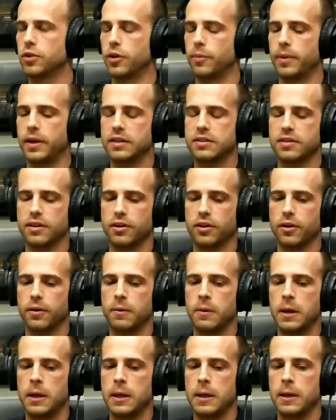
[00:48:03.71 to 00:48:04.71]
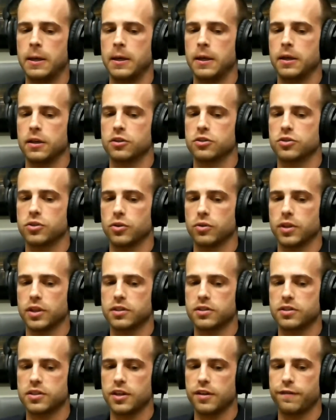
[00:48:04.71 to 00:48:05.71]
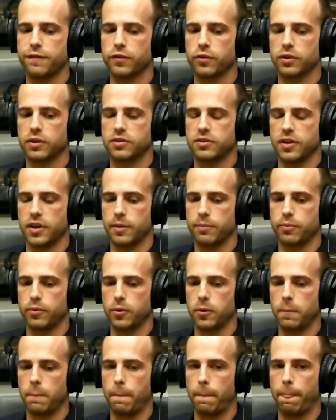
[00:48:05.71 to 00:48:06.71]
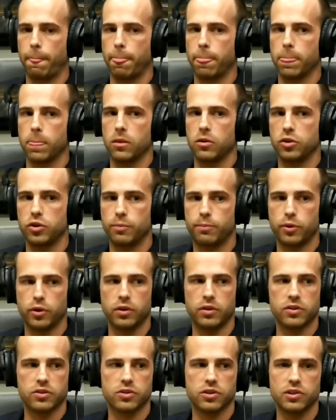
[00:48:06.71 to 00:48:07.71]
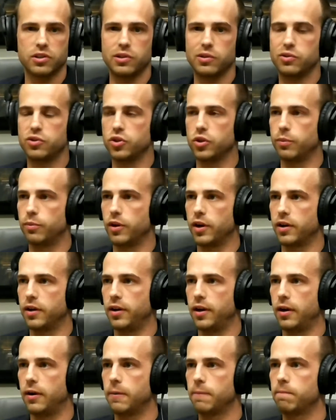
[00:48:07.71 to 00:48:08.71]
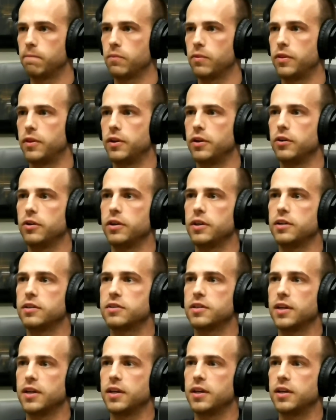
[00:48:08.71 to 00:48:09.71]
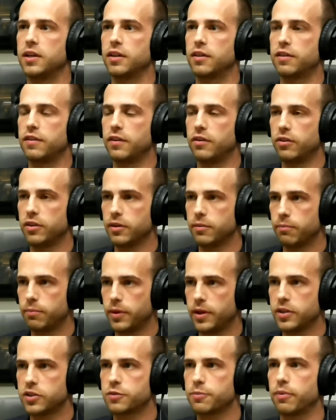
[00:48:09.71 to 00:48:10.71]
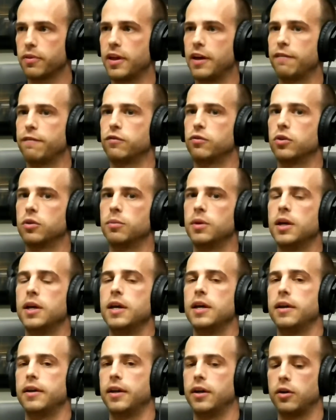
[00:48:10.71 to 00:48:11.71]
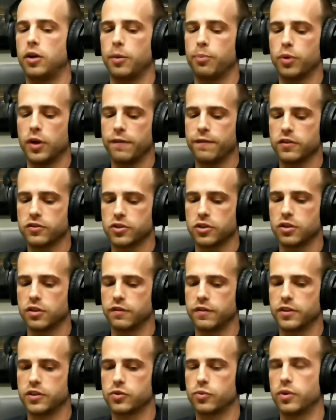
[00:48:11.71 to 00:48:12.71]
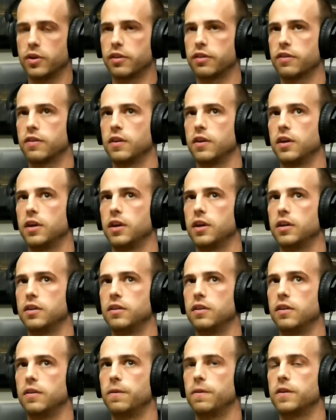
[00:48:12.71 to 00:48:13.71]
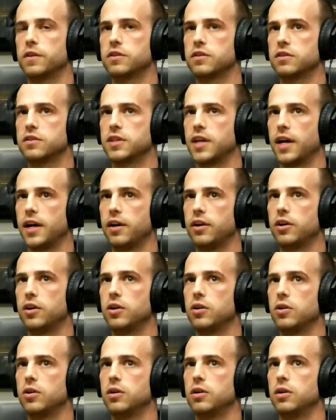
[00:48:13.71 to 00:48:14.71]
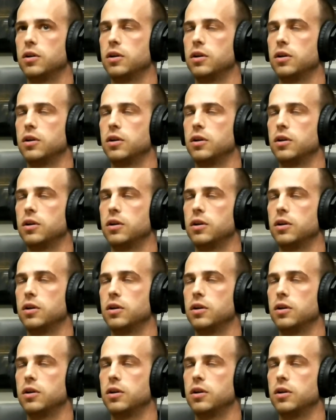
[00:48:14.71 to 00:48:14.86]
base that on. So let's say, for example, you're putting this on YouTube right now. There is an Ethereum-based platform. Now, I'll preface all of this with this entire